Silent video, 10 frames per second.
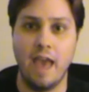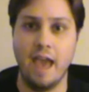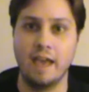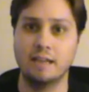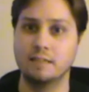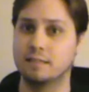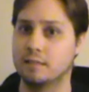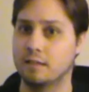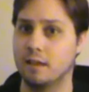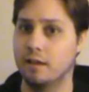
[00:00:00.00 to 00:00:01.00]

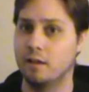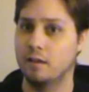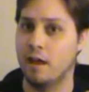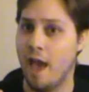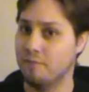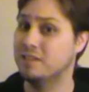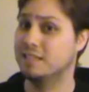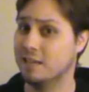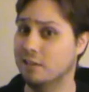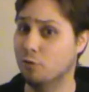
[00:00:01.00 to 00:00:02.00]
And have you
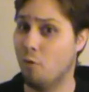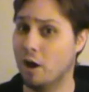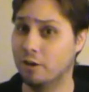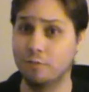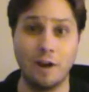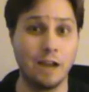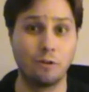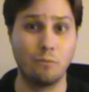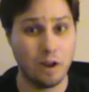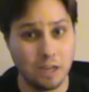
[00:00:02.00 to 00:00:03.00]
seen The Water
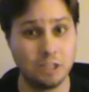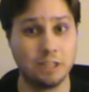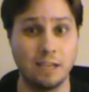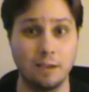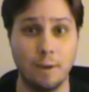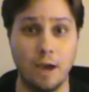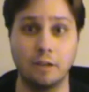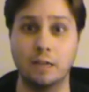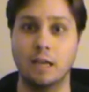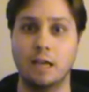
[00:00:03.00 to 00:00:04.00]
Diviner? What did you think
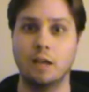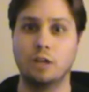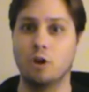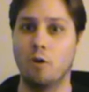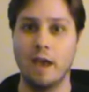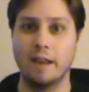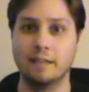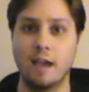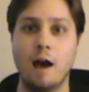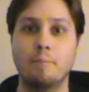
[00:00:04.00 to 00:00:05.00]
about it? Go ahead
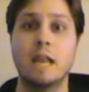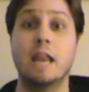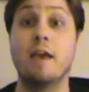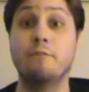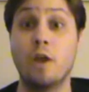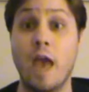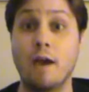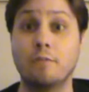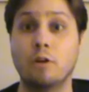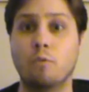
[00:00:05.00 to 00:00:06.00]
and comment. If you
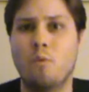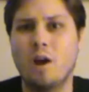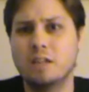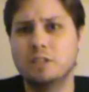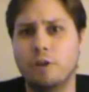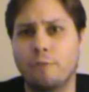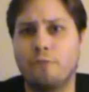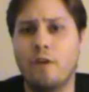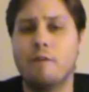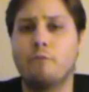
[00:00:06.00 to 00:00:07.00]
haven't, what is your
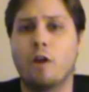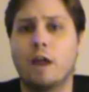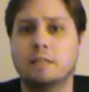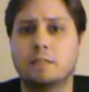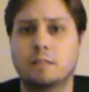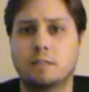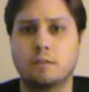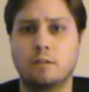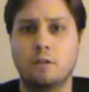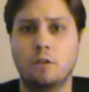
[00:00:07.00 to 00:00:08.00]

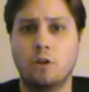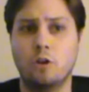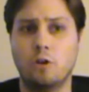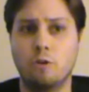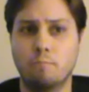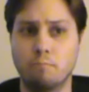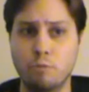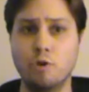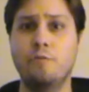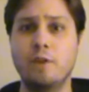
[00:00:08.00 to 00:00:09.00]
favorite
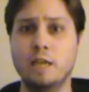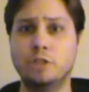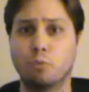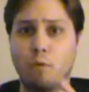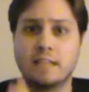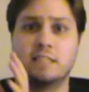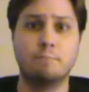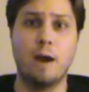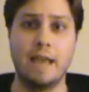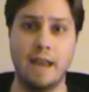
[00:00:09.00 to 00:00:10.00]
movie
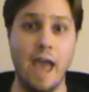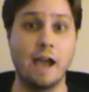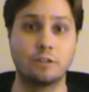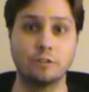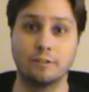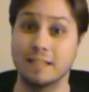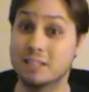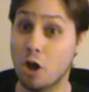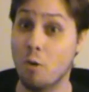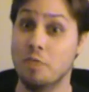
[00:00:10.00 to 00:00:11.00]
directed by an actor?
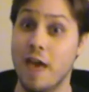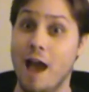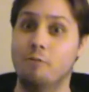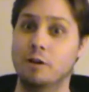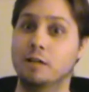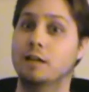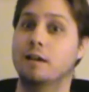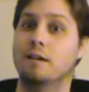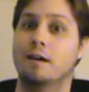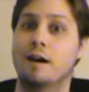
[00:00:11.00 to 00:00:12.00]
Let's go with that one.
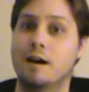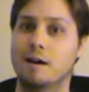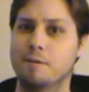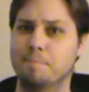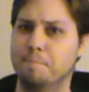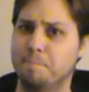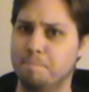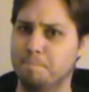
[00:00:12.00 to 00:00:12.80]
I